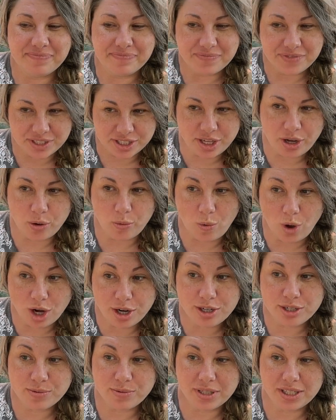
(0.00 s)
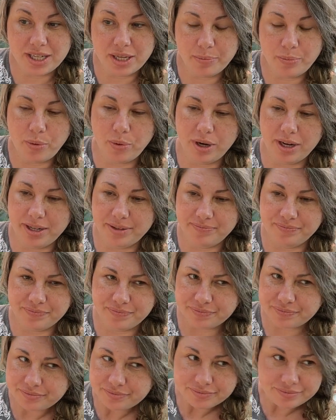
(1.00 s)
So water is really important.
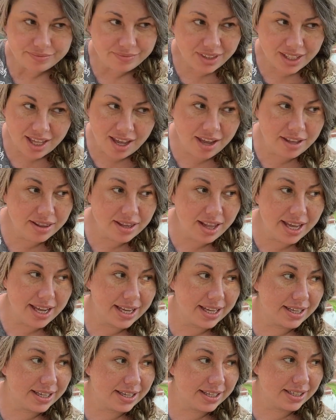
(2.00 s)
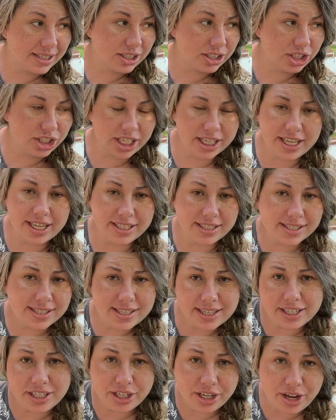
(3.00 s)
Unlike chickens
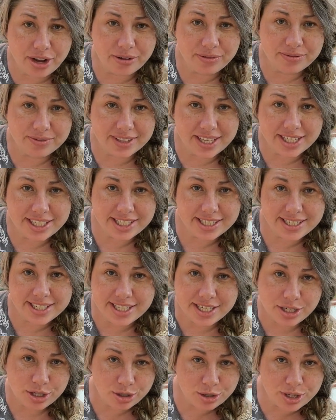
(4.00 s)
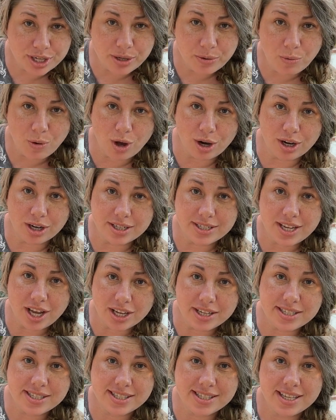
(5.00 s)
that, they just need to drink water,
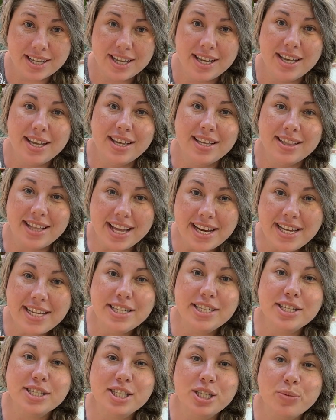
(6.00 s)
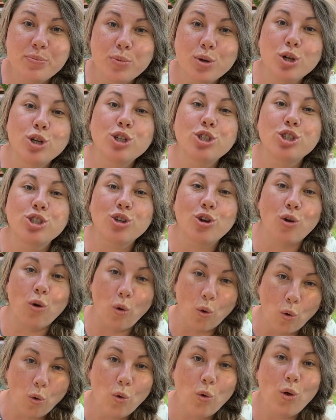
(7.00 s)
ducks, they need to submerge their
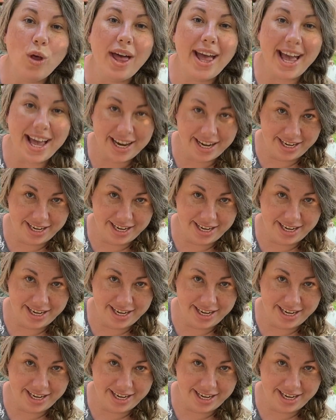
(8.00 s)
whole head